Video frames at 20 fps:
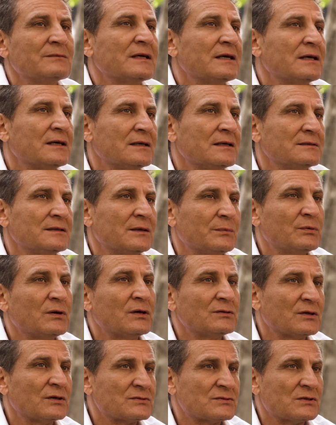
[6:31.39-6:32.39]
that their
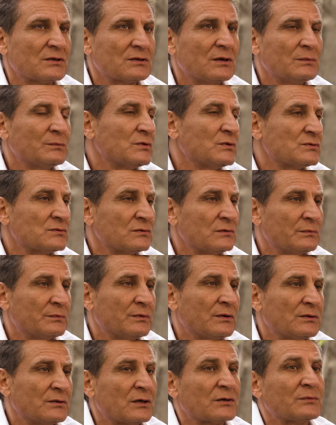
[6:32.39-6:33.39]
products are compostable
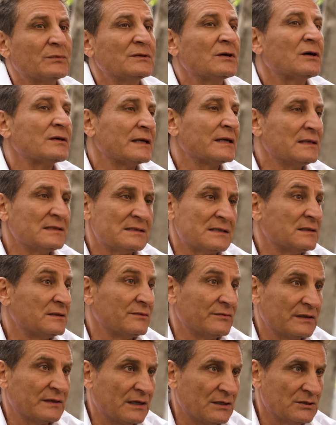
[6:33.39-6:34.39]
product without any
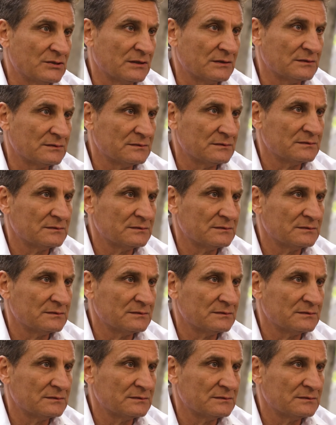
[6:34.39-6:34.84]
certification.